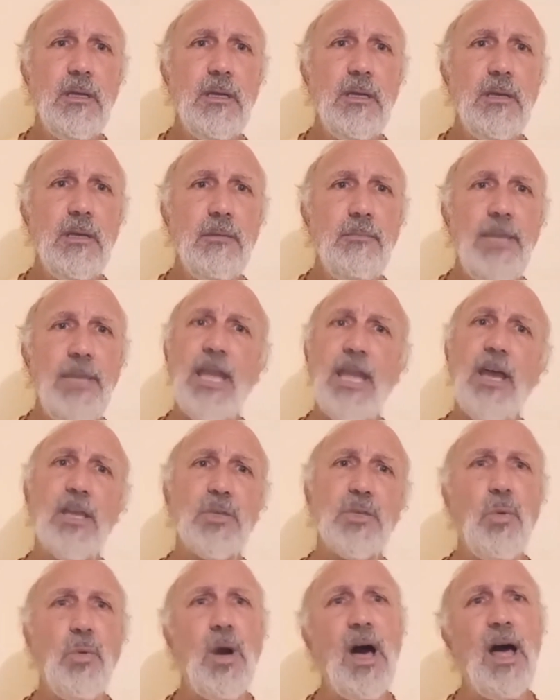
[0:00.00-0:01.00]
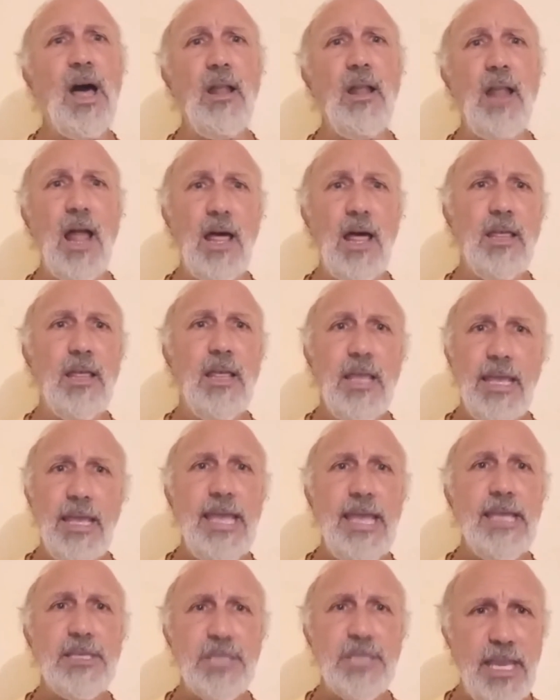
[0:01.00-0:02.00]
Because while
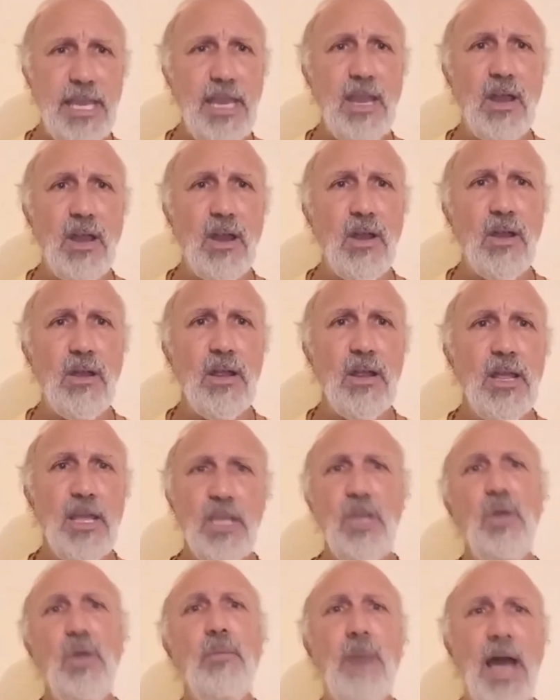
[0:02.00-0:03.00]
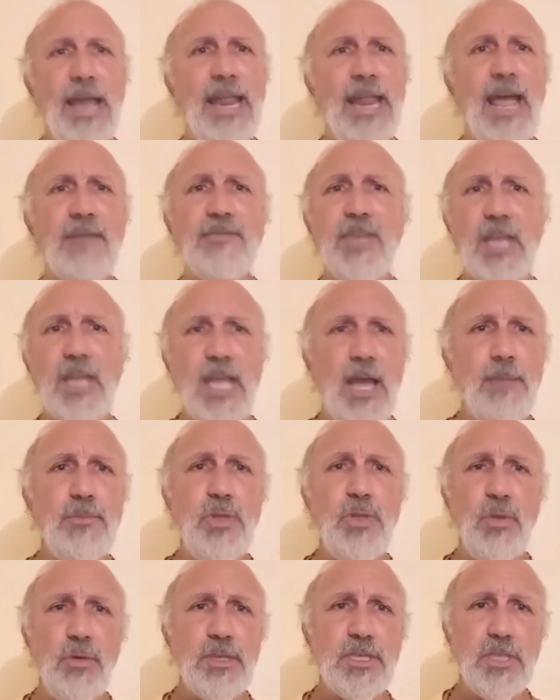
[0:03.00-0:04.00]
it's here, you might have to come
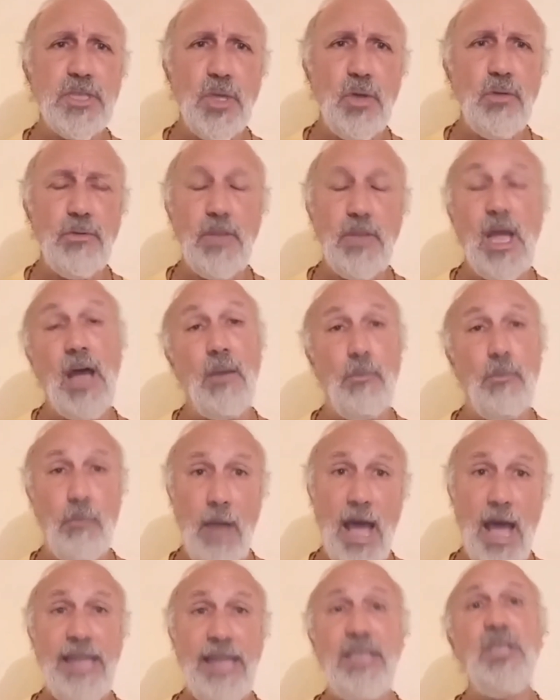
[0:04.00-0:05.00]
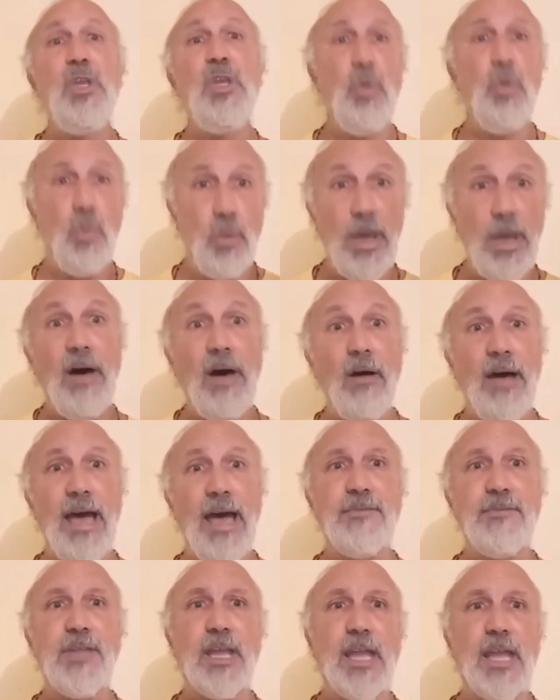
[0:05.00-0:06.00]
to a sudra. No, you will
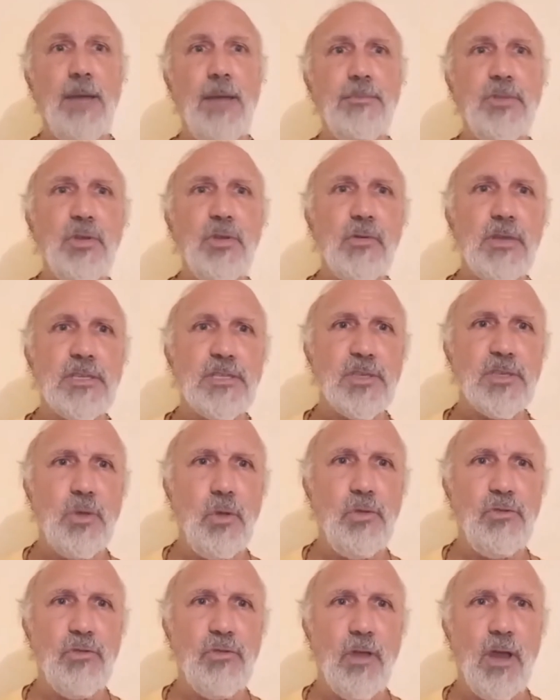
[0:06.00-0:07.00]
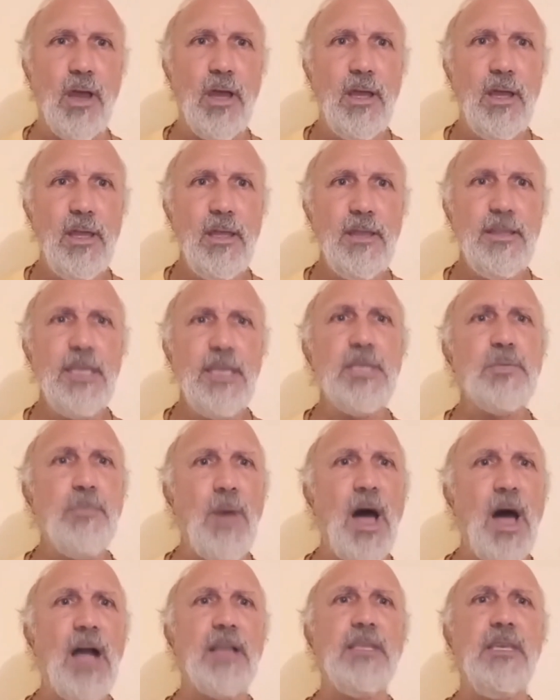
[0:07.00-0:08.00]
have to come to a sudra. This
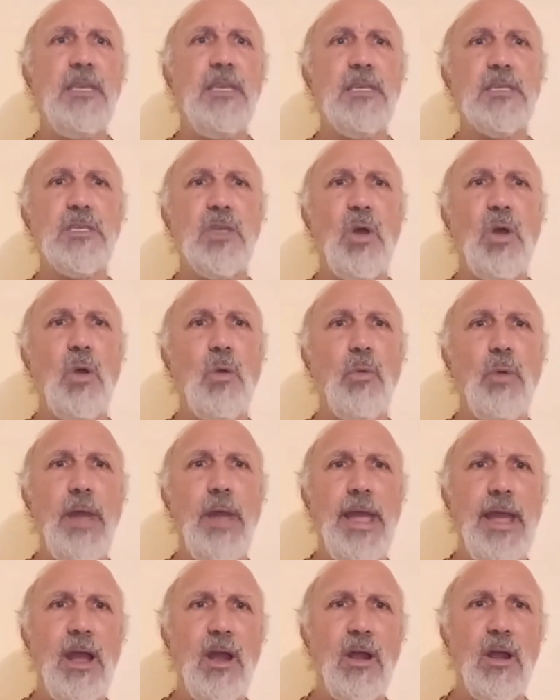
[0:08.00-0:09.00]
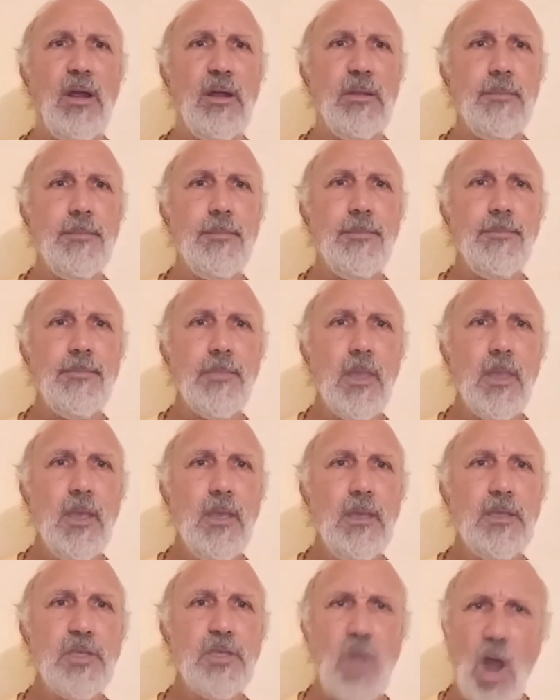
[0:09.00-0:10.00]
bhakti is so rare.
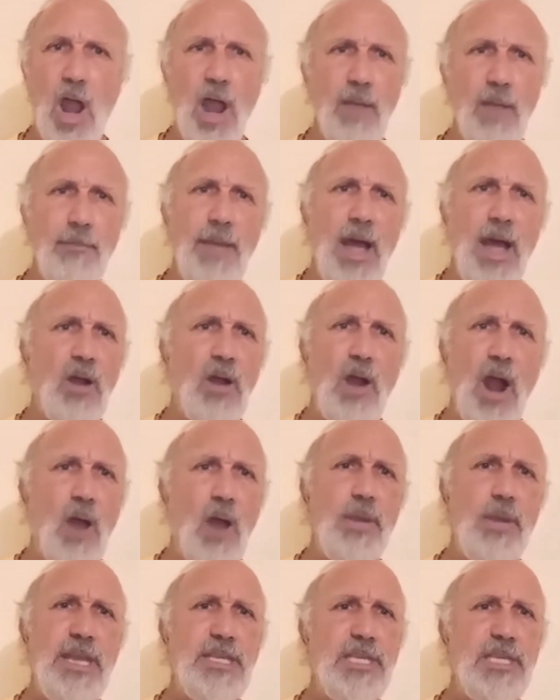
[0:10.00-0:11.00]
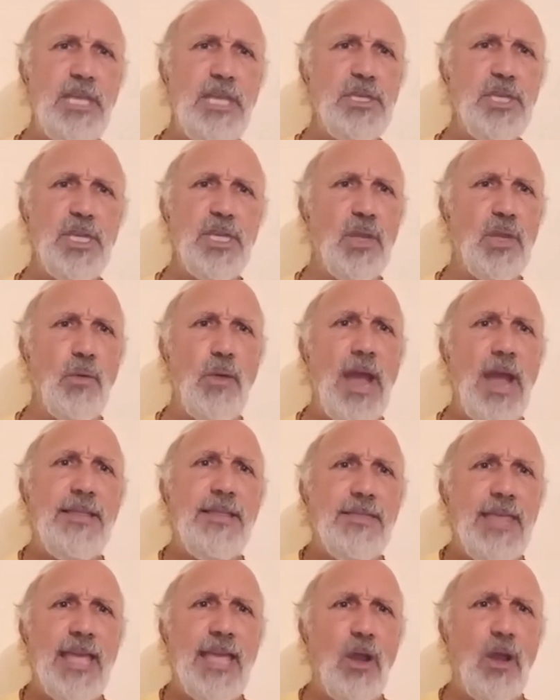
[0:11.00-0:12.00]
So are we teaching the right
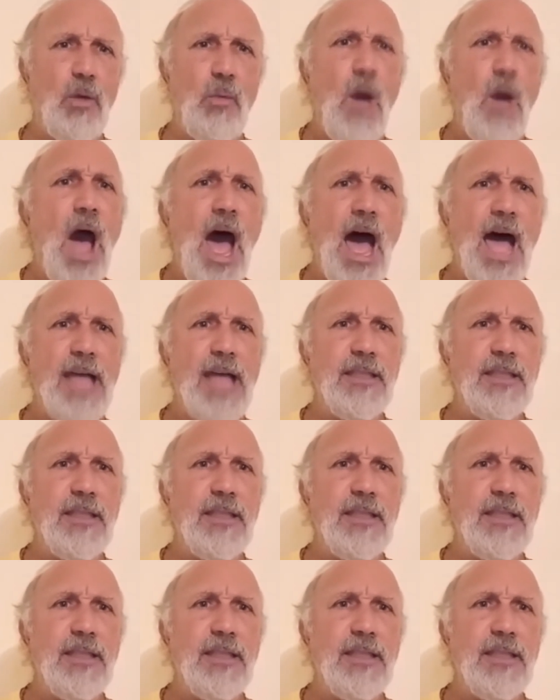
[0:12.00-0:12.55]
thing or what?